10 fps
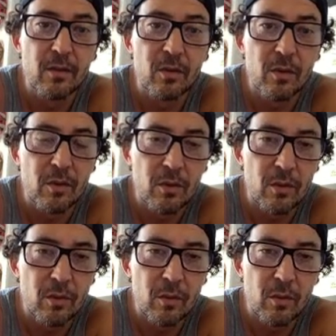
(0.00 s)

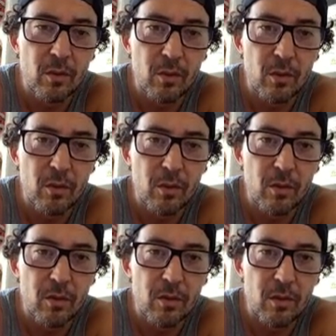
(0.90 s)

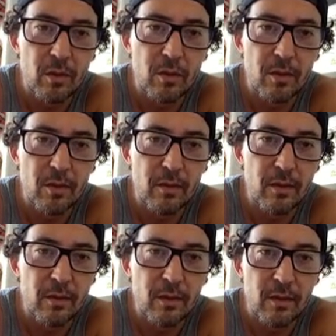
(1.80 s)

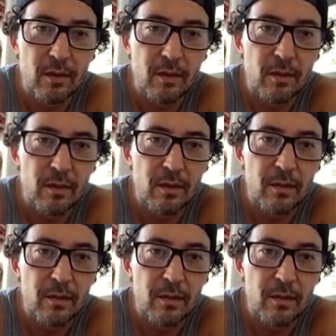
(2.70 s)
[no speech]